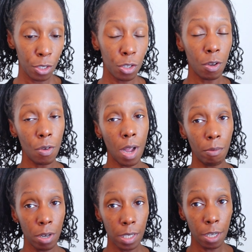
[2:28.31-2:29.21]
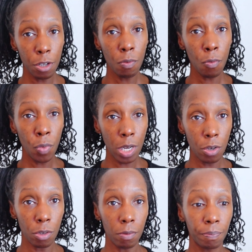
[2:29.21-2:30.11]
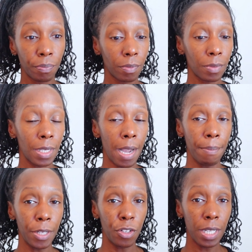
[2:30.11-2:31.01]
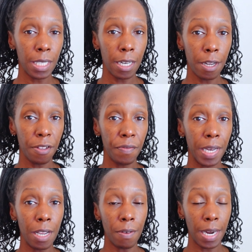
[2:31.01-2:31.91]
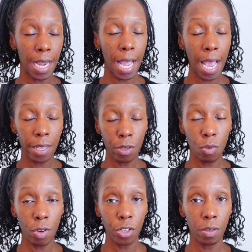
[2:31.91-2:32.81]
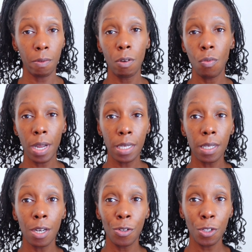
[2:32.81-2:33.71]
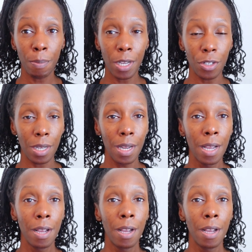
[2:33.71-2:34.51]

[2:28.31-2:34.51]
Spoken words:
So I'm going to tell you what we do. I mentioned this in another video and I got asked the question, well, what is a loose budget?